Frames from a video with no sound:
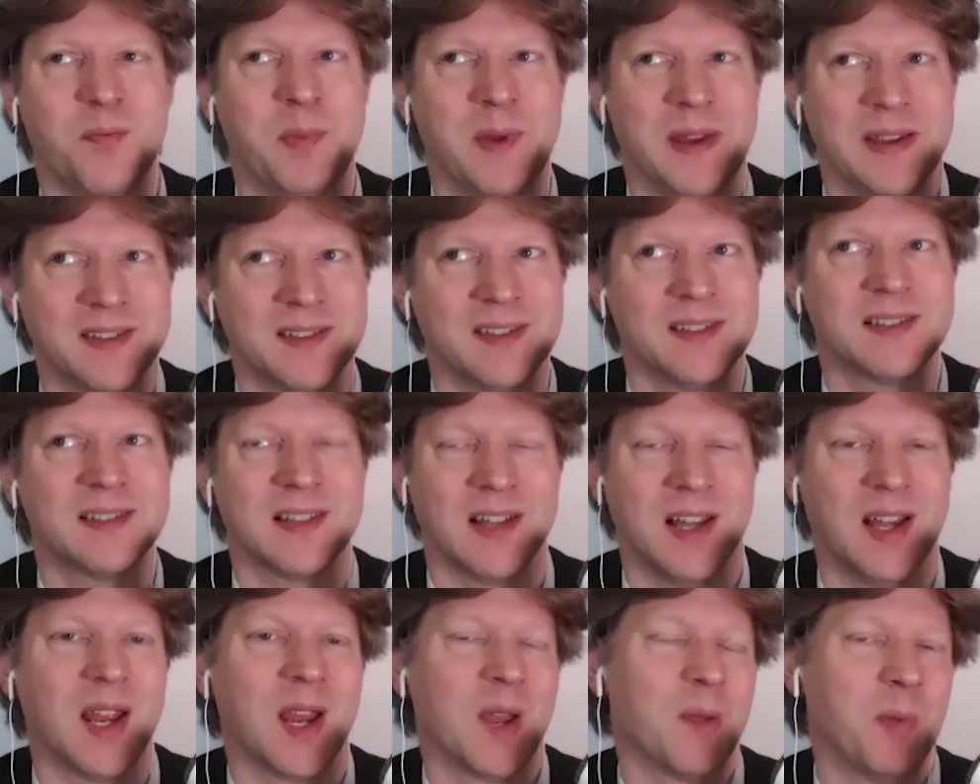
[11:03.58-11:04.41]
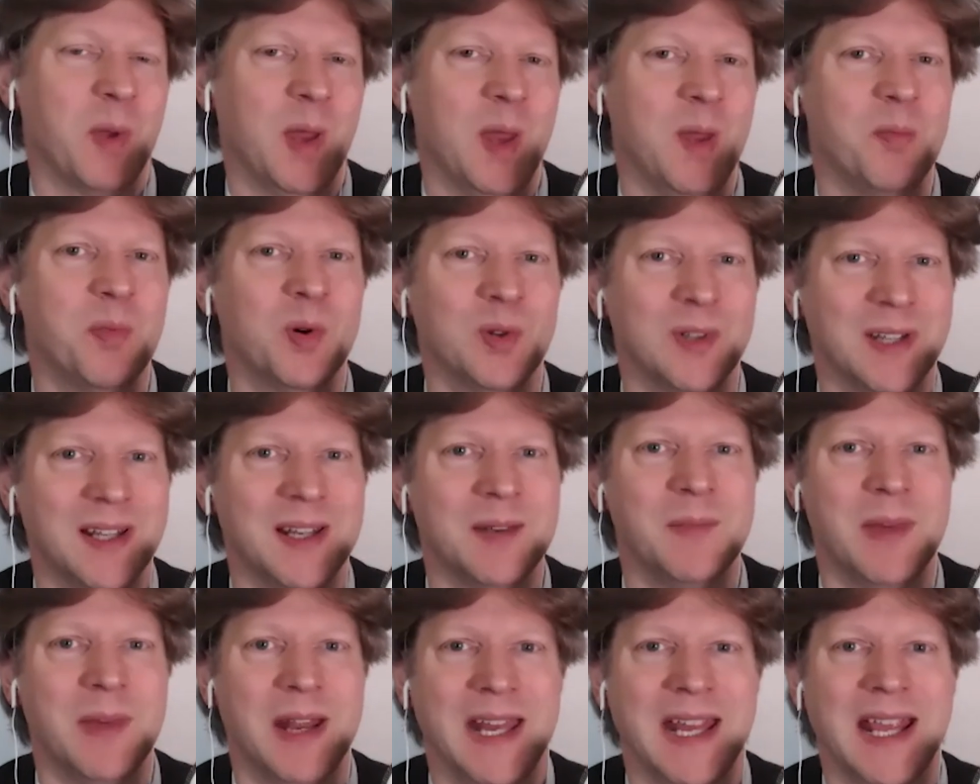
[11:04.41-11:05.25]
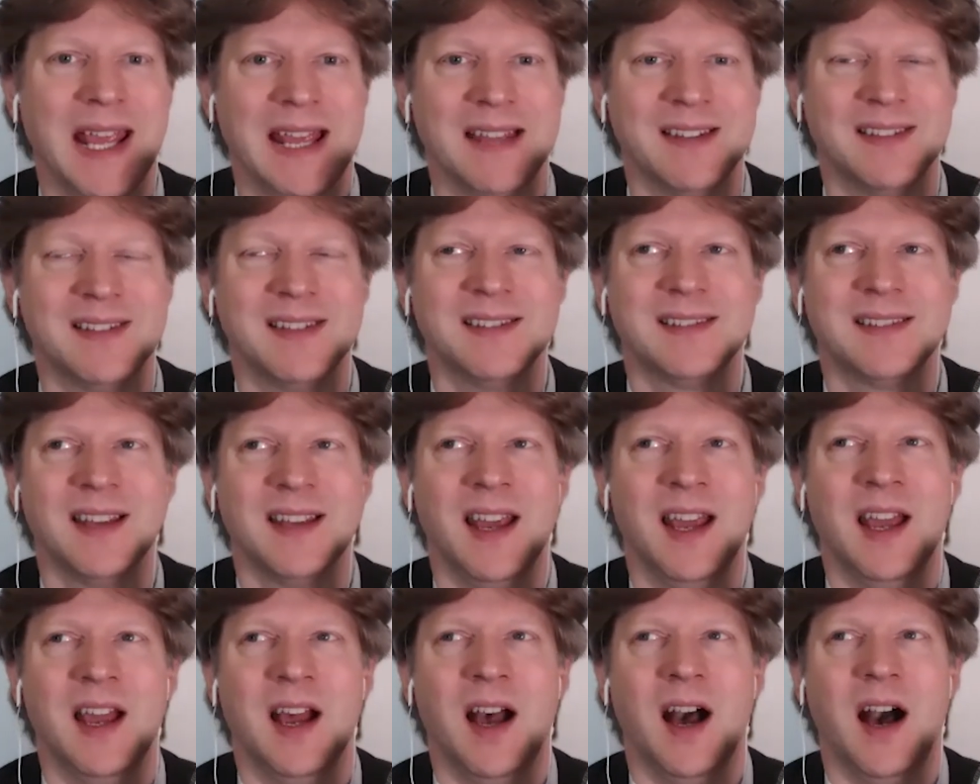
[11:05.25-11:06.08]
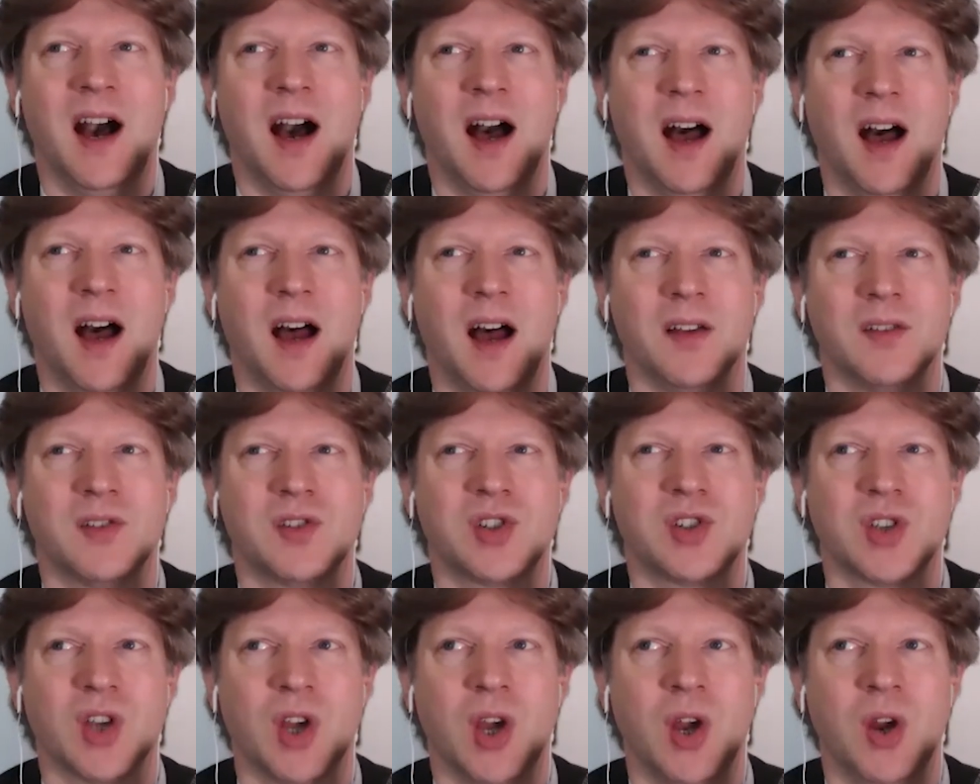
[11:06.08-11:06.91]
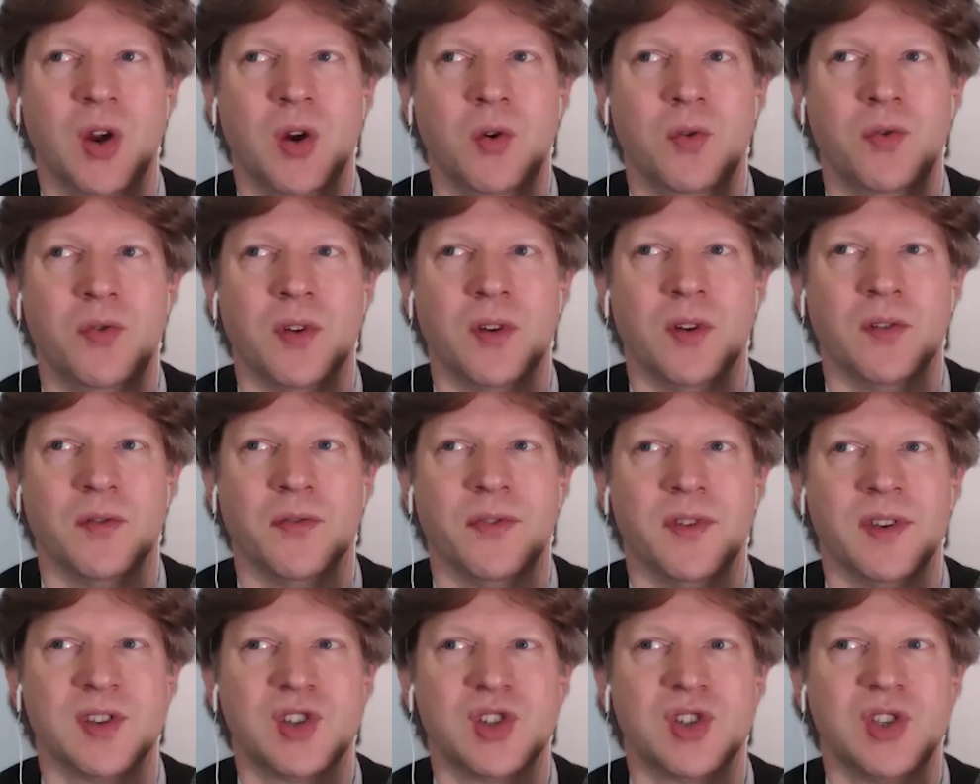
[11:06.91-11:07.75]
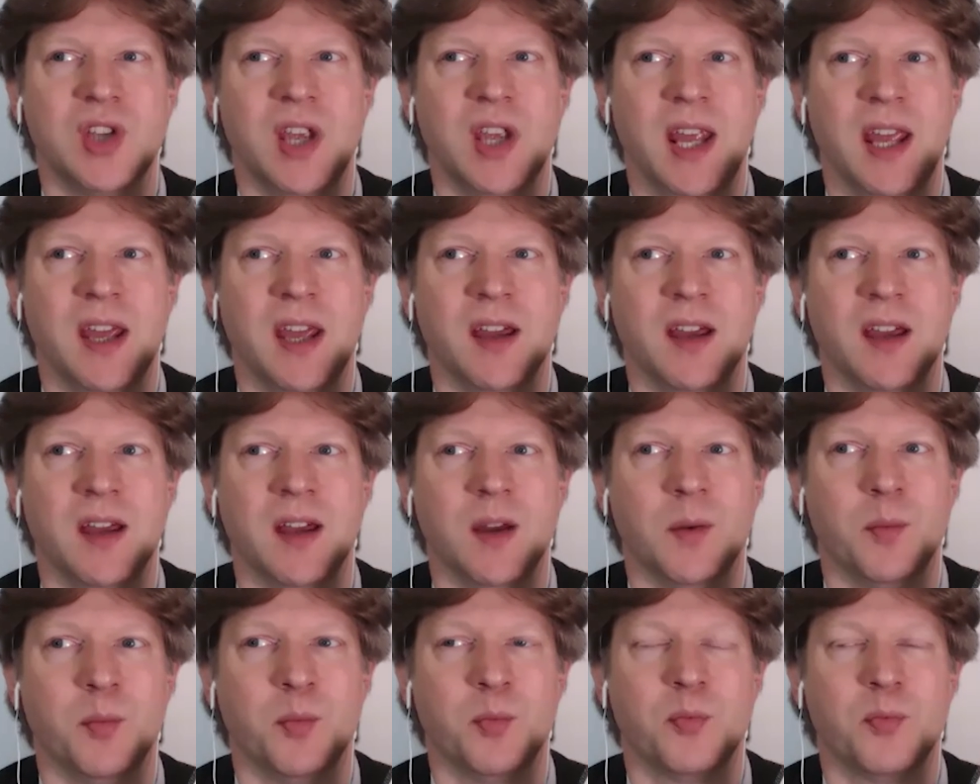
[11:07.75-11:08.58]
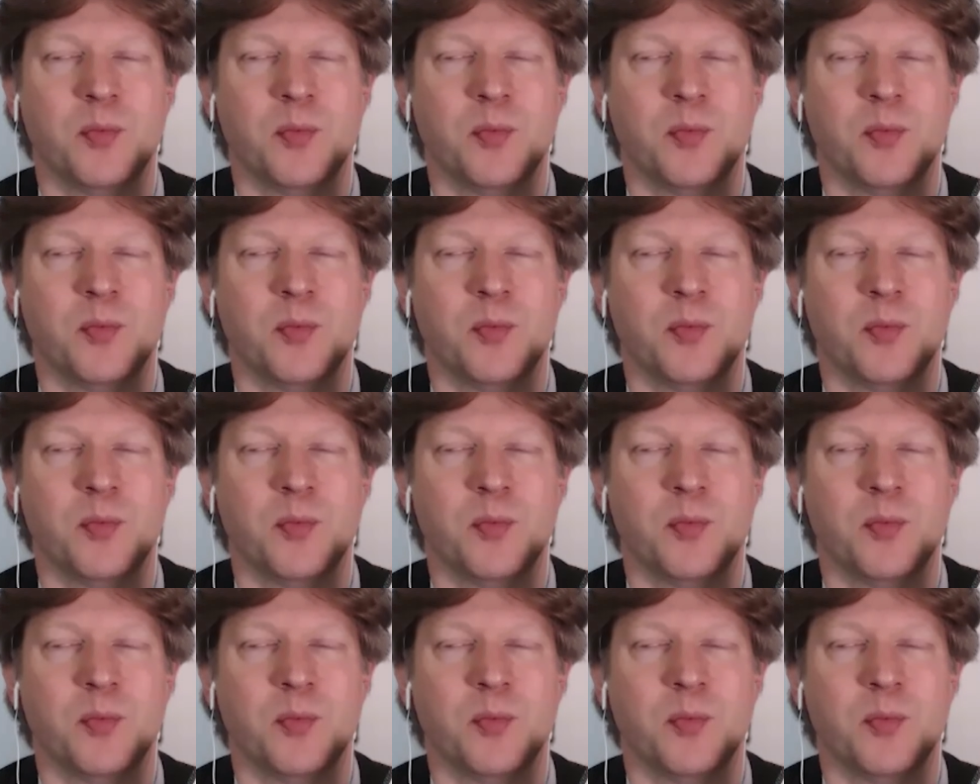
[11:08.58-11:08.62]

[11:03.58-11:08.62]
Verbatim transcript: business-like people in many cases show that the sheer